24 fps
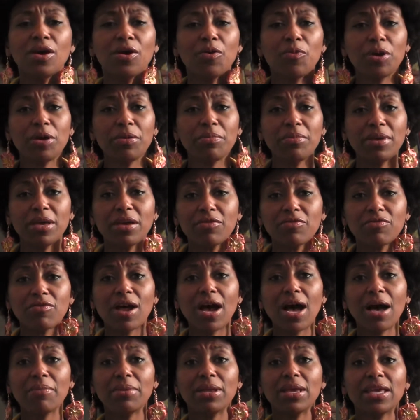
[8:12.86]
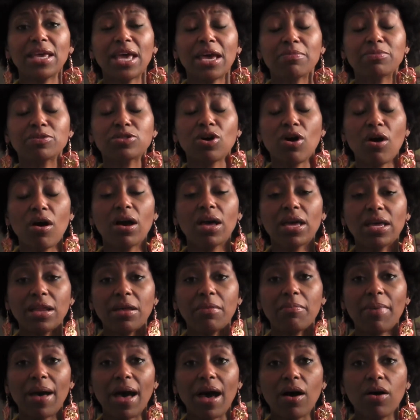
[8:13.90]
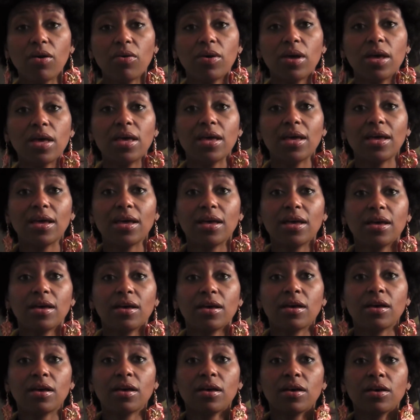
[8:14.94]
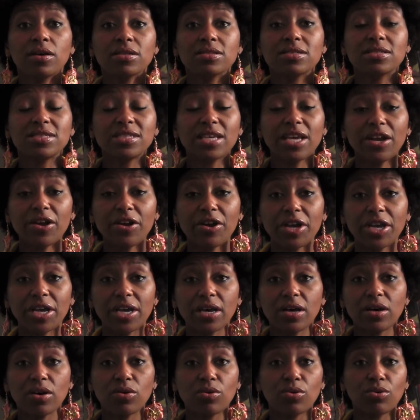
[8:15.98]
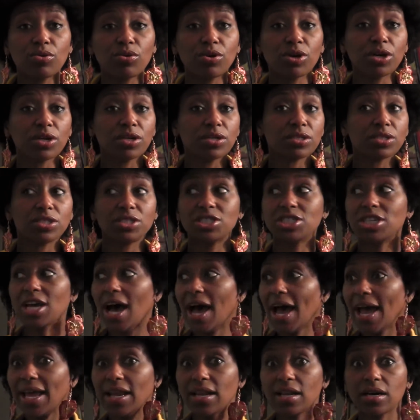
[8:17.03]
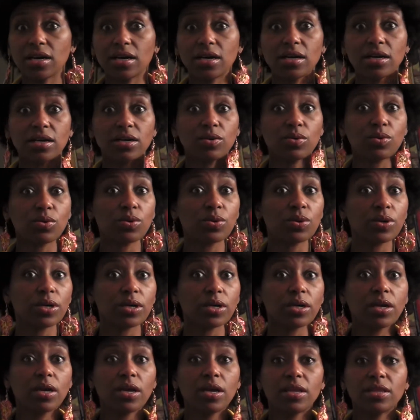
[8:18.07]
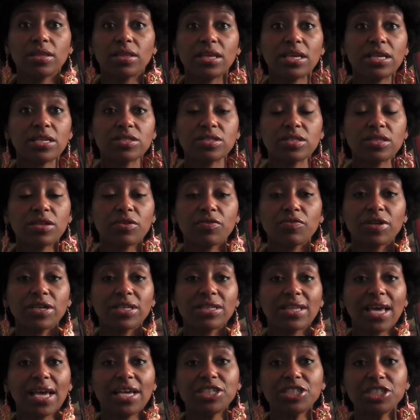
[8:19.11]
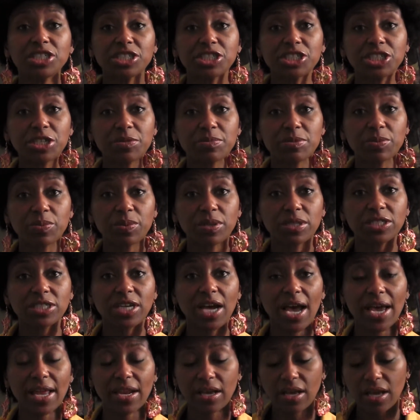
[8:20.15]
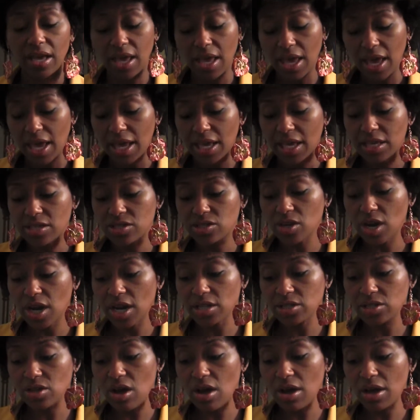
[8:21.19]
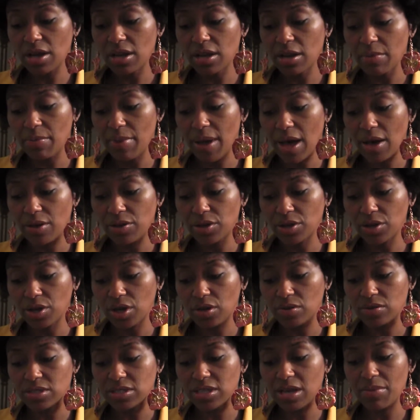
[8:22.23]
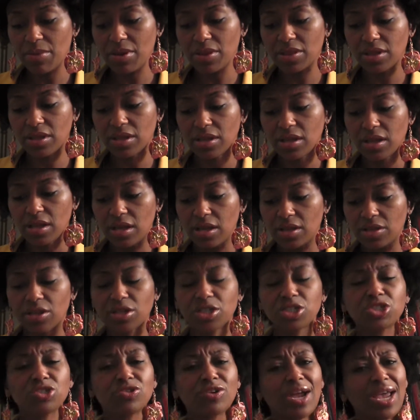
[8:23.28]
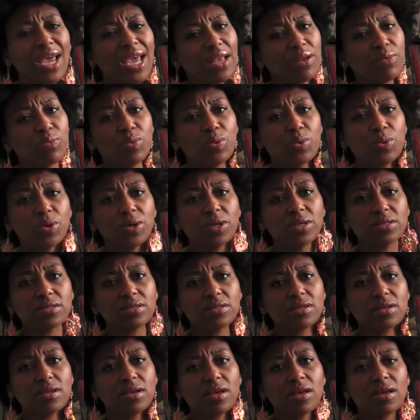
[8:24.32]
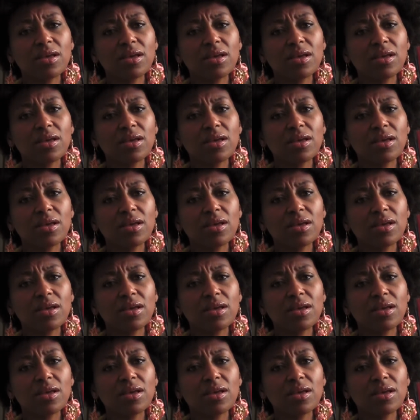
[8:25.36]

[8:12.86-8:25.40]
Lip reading: when Mitt Romney kept talking about Syria or China or the relationships with China. And he started talking about, you know, some of the trade wars.